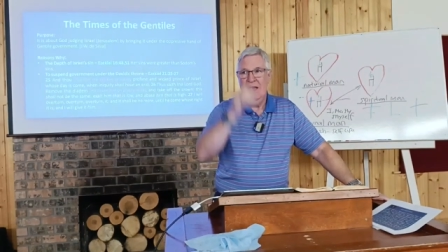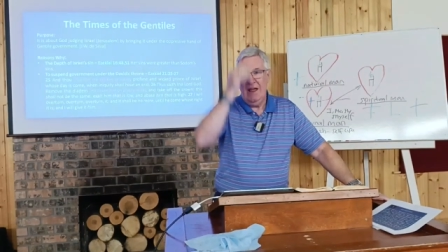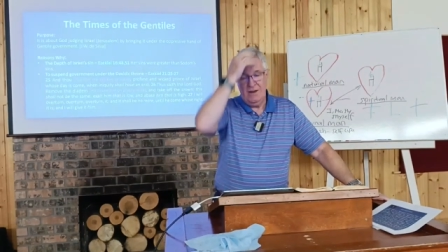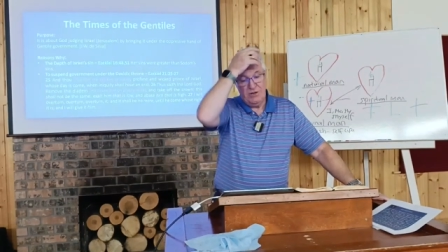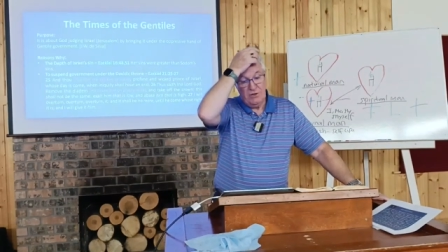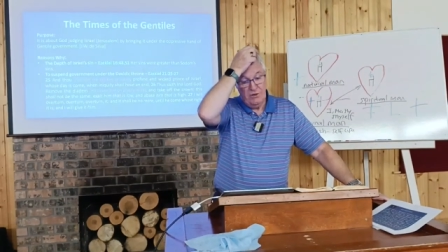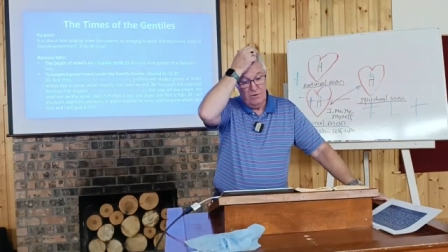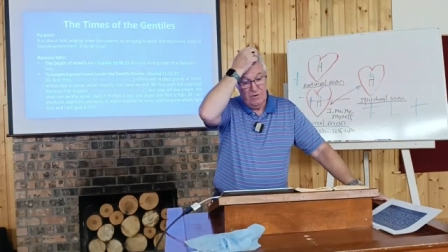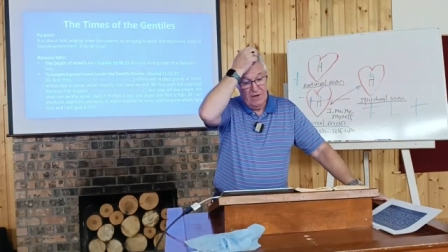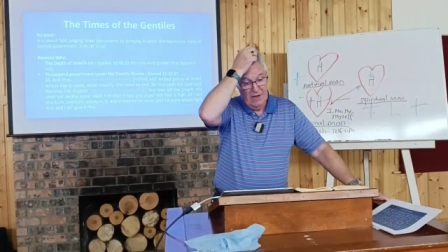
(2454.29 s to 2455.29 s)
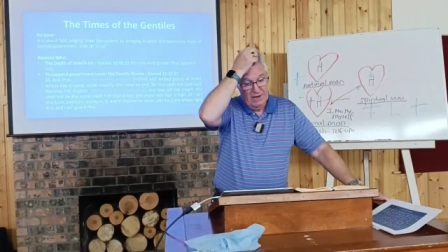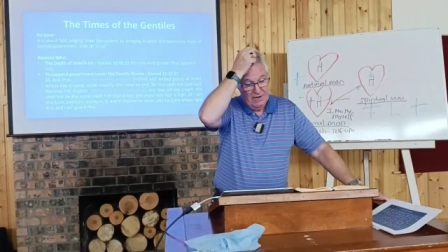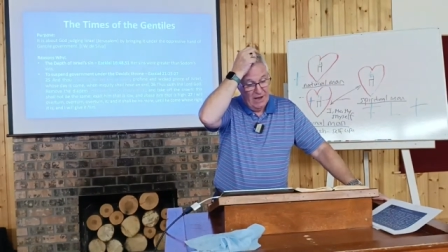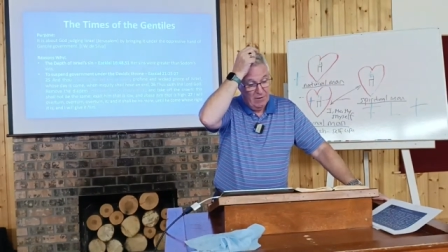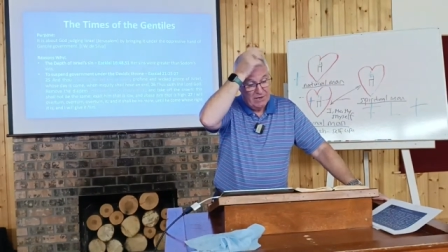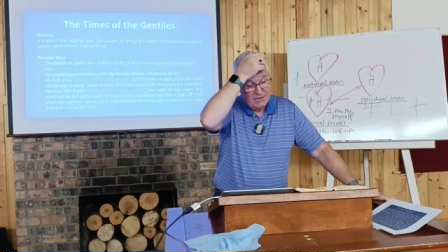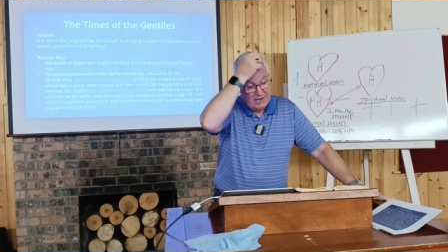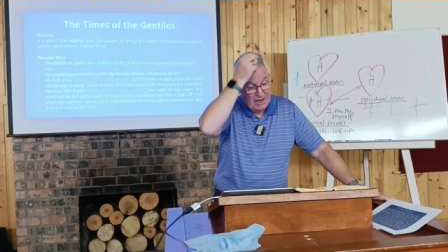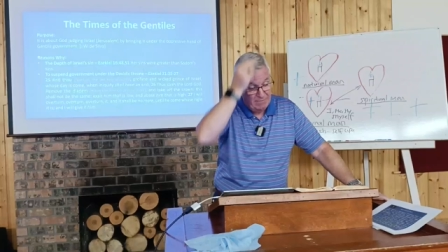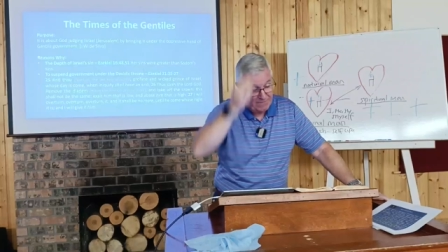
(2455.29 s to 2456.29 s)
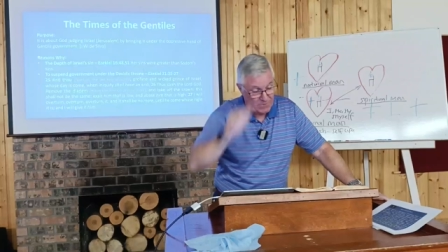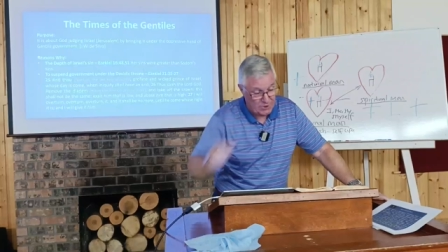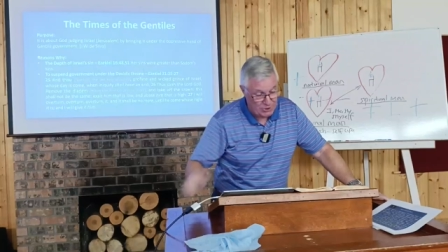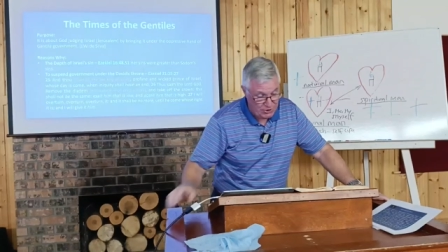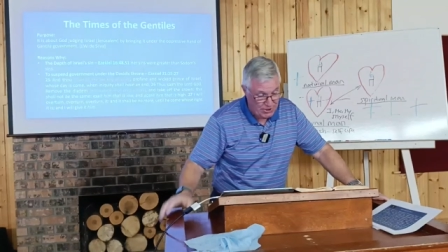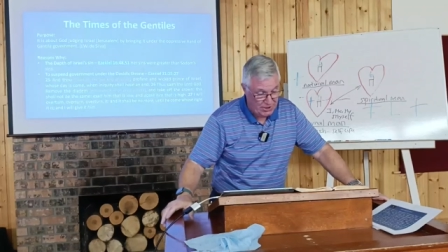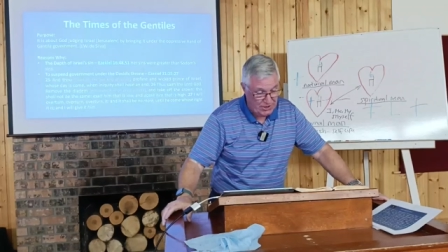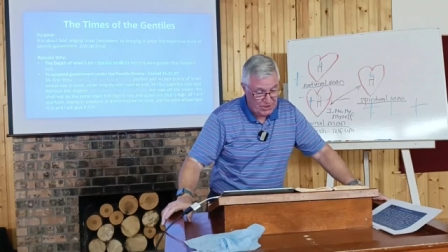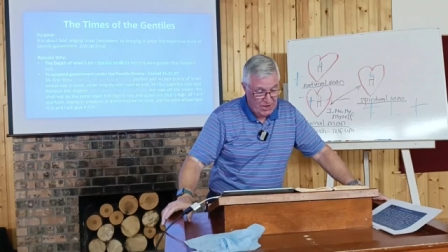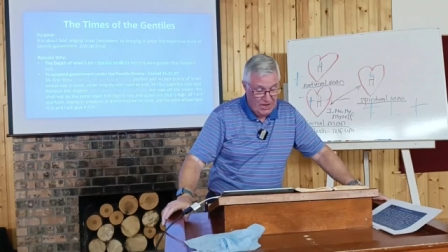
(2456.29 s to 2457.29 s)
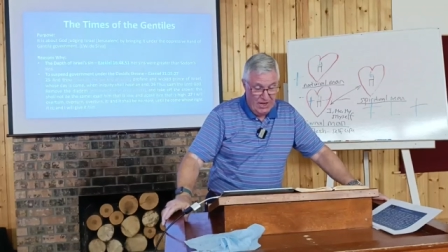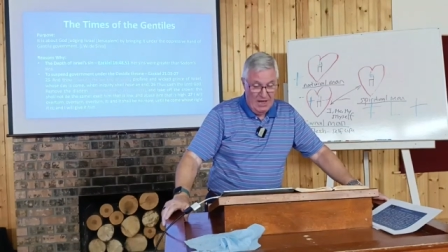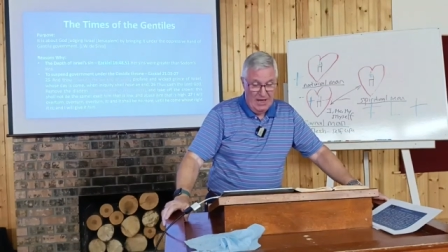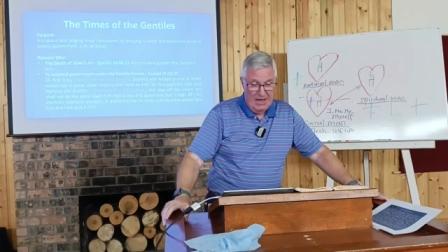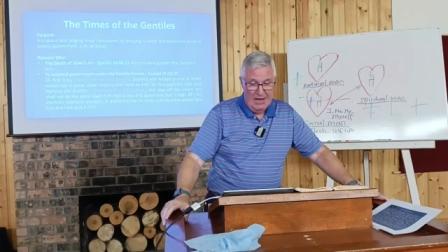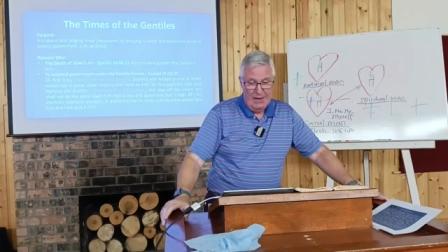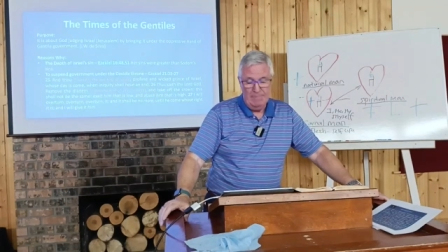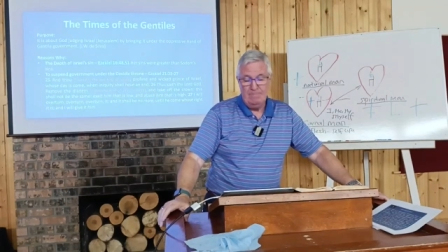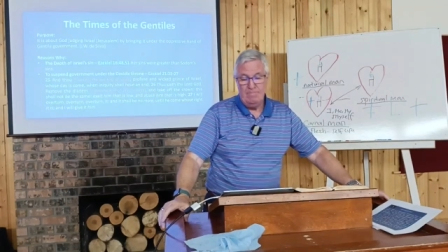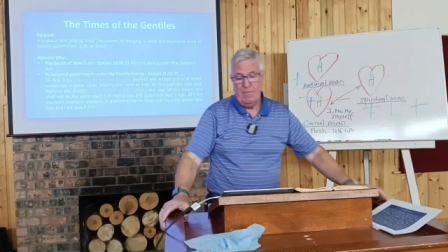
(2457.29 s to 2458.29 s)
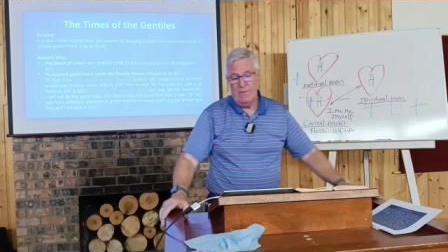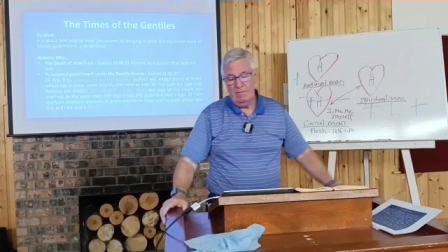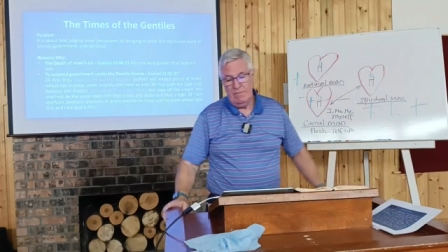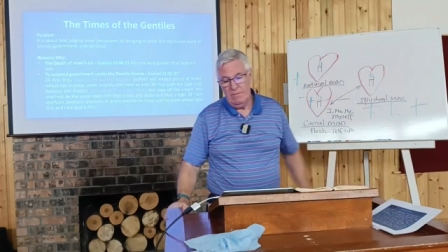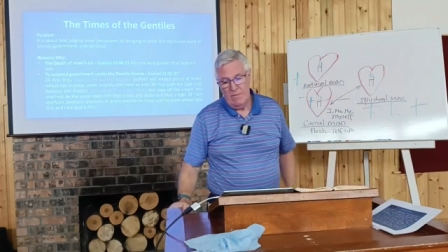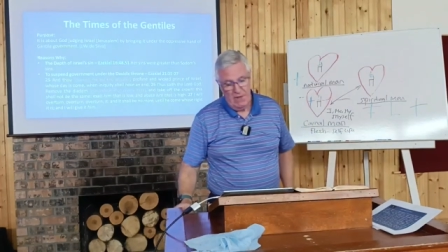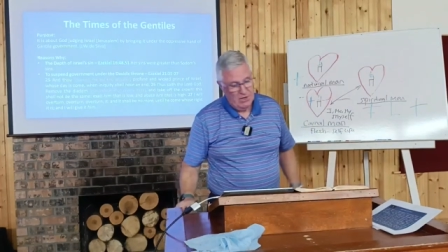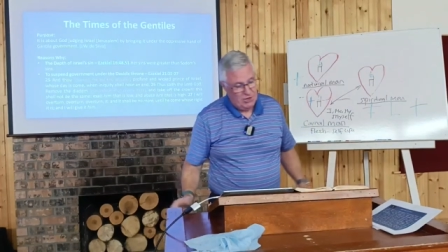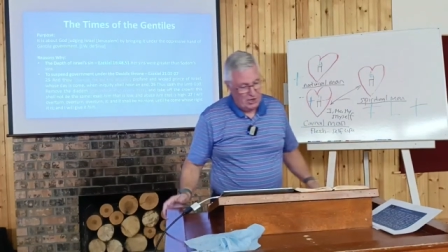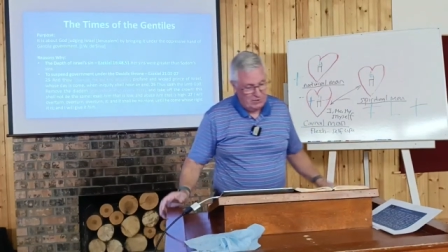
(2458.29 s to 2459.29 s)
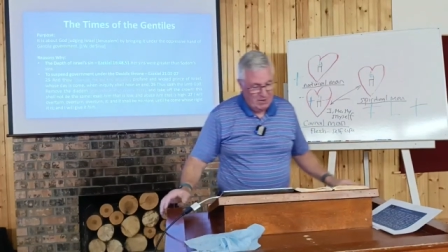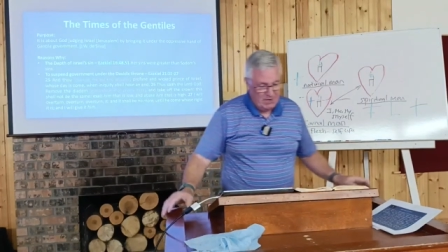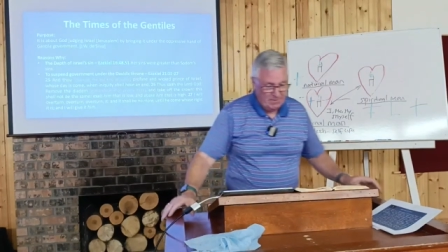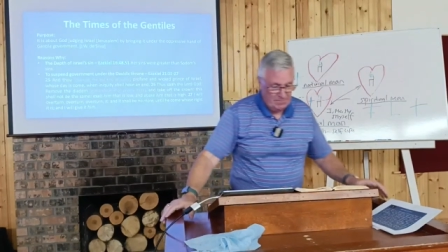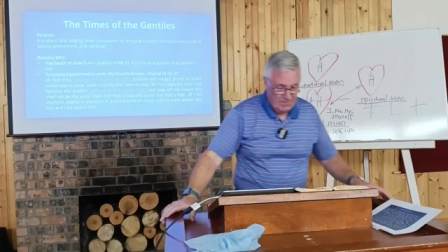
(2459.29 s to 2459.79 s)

And so now it's time for Judah's uh, judgment.